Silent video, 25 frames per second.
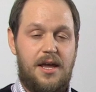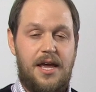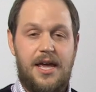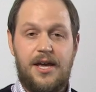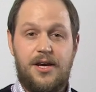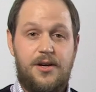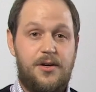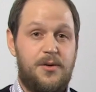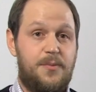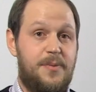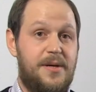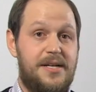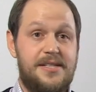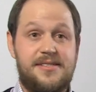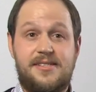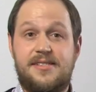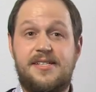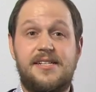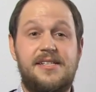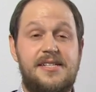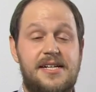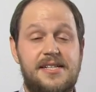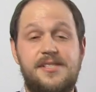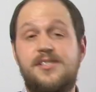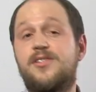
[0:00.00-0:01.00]
It could be a
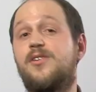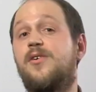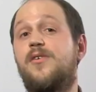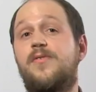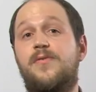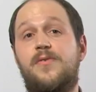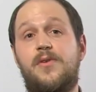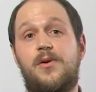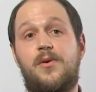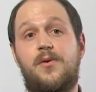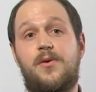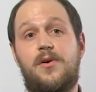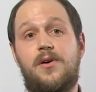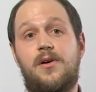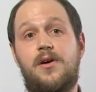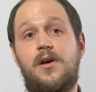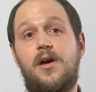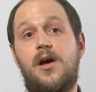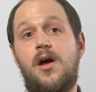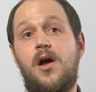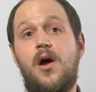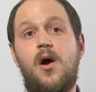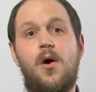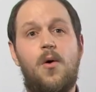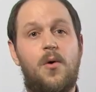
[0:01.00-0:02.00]
statistical fluke,
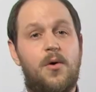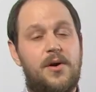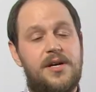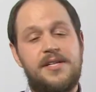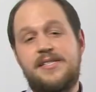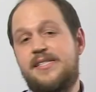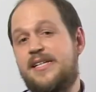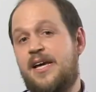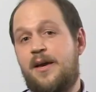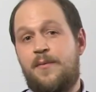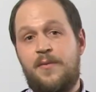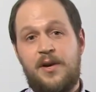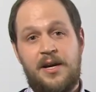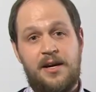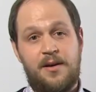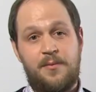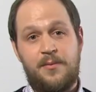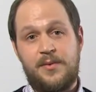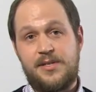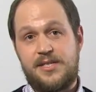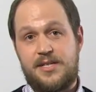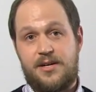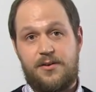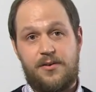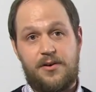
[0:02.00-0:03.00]
or contaminated
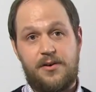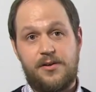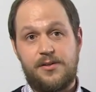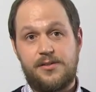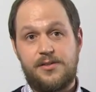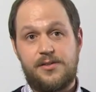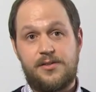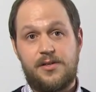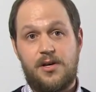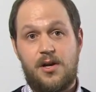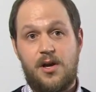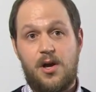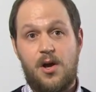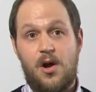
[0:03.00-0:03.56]
materials,